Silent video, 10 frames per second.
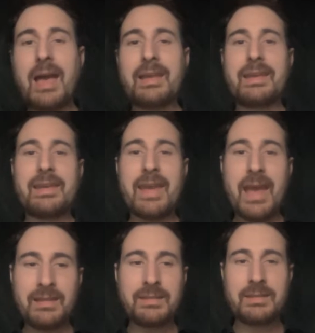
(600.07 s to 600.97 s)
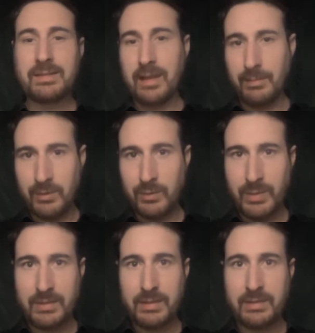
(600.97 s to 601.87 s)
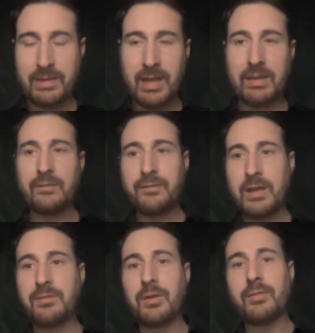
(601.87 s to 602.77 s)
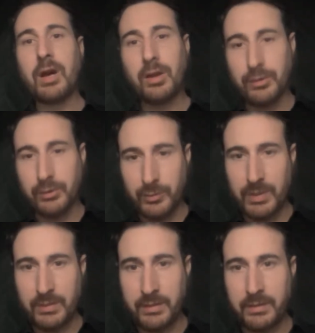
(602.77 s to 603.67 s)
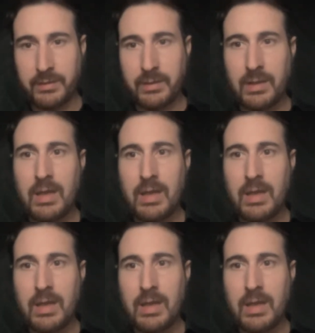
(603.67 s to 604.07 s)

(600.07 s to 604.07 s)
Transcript: against some species and in favor of other species